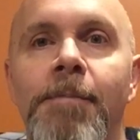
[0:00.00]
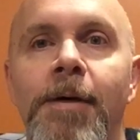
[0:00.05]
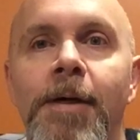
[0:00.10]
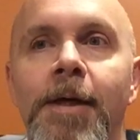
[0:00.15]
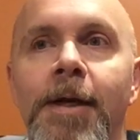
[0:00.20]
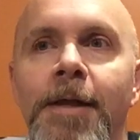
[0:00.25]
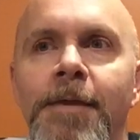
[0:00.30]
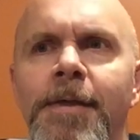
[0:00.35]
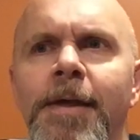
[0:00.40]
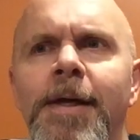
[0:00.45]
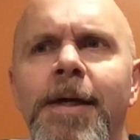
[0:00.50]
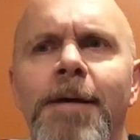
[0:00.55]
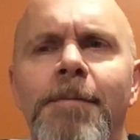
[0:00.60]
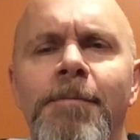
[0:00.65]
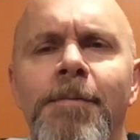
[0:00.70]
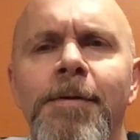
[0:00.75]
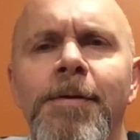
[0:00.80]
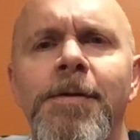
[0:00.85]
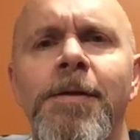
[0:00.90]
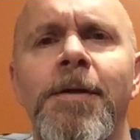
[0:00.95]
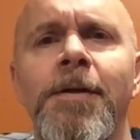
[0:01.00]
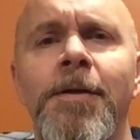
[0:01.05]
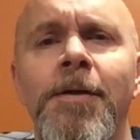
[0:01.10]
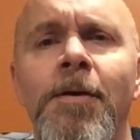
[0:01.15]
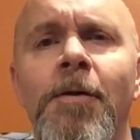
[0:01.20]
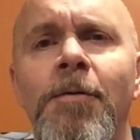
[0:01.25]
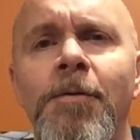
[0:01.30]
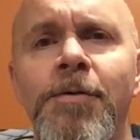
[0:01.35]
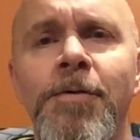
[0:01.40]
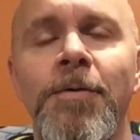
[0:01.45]
but I think I'm starting to
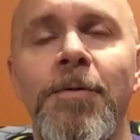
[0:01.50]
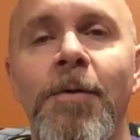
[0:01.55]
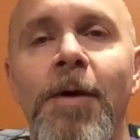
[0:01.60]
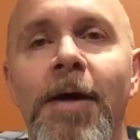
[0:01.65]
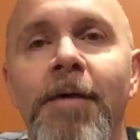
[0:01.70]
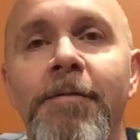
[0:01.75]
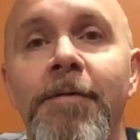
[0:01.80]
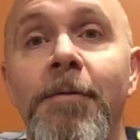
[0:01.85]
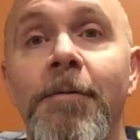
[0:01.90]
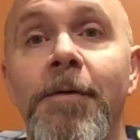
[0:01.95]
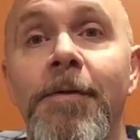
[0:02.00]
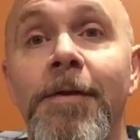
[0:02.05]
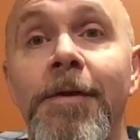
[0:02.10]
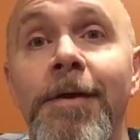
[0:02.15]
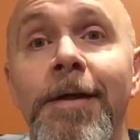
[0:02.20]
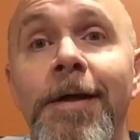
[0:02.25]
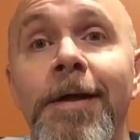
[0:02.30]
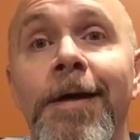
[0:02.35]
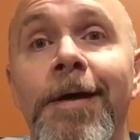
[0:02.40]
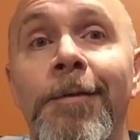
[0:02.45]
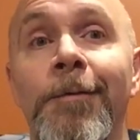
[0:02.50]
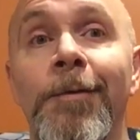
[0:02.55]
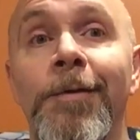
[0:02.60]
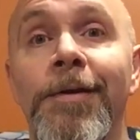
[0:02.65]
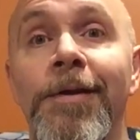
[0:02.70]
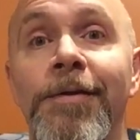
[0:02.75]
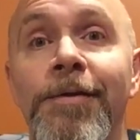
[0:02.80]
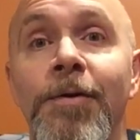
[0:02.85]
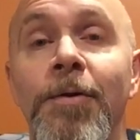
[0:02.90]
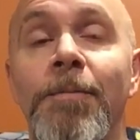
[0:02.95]
go too heavy with the
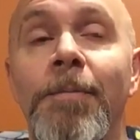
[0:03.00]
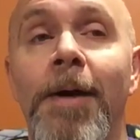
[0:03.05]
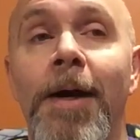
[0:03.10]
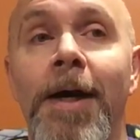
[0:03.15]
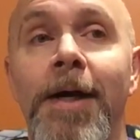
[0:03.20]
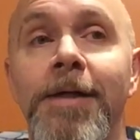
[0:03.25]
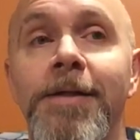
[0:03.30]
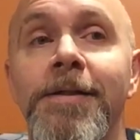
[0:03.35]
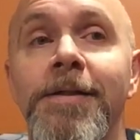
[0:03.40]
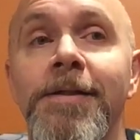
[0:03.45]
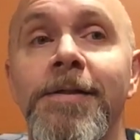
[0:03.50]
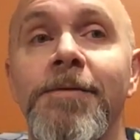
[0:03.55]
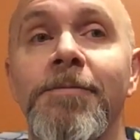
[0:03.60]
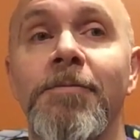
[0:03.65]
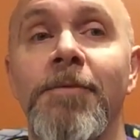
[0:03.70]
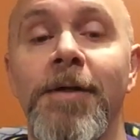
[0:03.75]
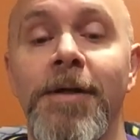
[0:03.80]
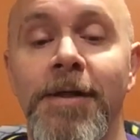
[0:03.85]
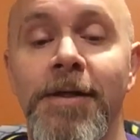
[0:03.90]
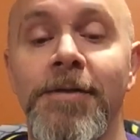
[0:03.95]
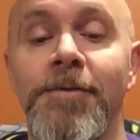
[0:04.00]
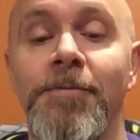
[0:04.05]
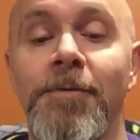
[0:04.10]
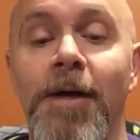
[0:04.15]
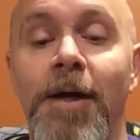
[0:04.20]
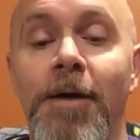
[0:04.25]
two packs this